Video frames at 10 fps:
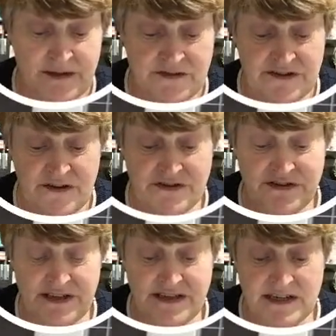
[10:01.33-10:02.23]
So
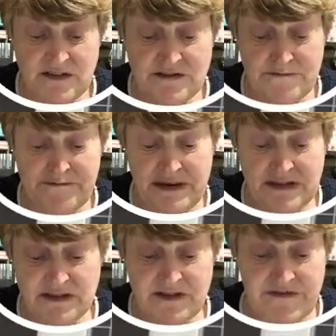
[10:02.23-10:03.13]
just these little
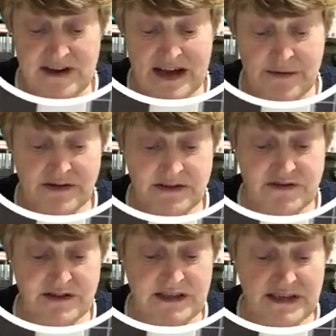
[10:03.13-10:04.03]
middles of the flowers
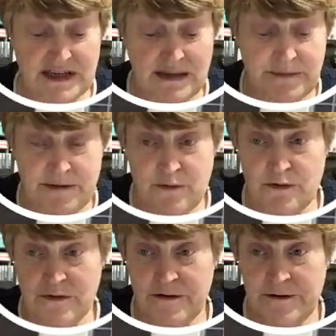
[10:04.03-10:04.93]
just need a little bit
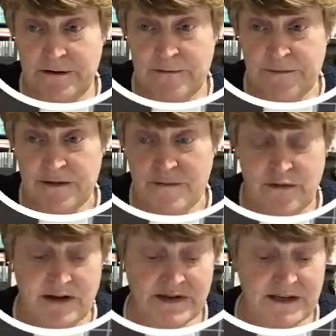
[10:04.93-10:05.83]
more
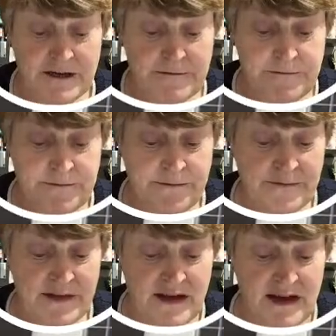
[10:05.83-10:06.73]
pressing.
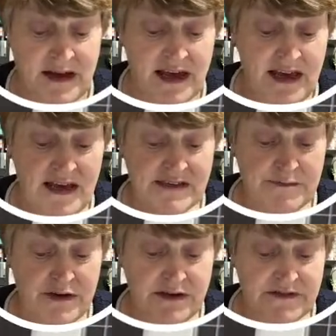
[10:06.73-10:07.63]
It is a
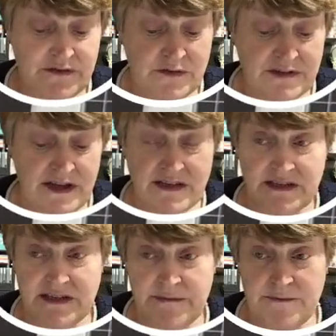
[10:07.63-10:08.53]
beautiful
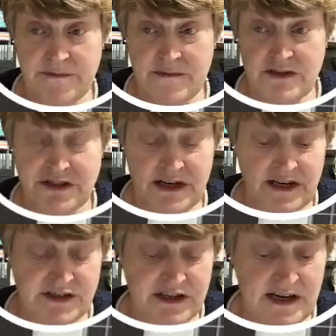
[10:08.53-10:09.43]
set,
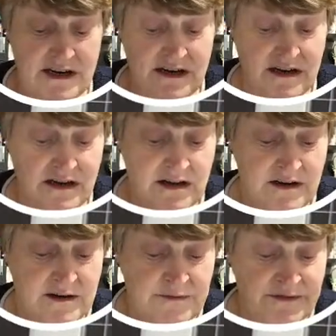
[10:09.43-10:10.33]
Gillian,
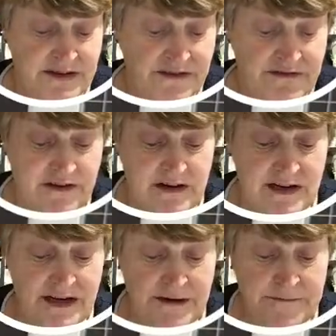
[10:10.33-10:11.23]

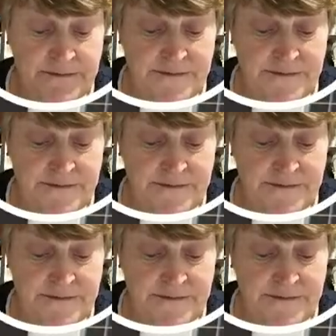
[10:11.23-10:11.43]
definitely.